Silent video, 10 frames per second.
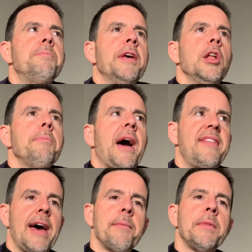built by
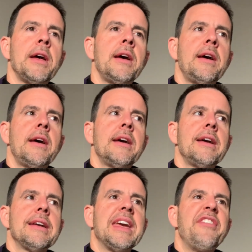them
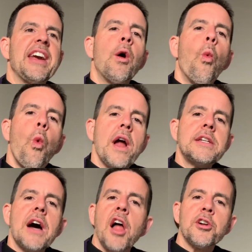giving
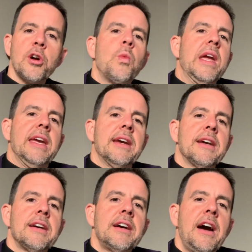$1 a
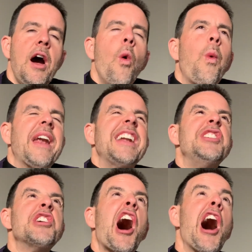week when a
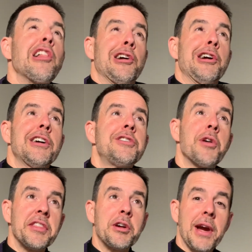dollar
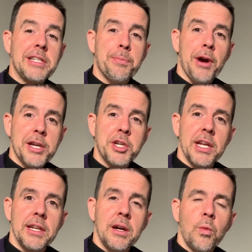during the Great Depression
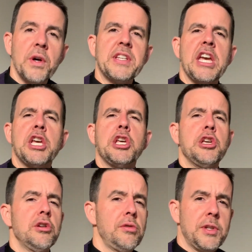was a
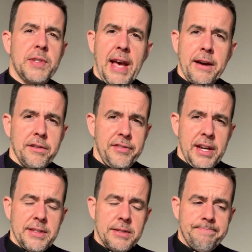huge
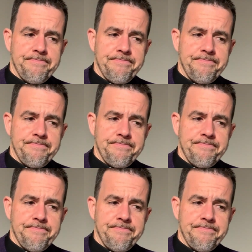sacrifice.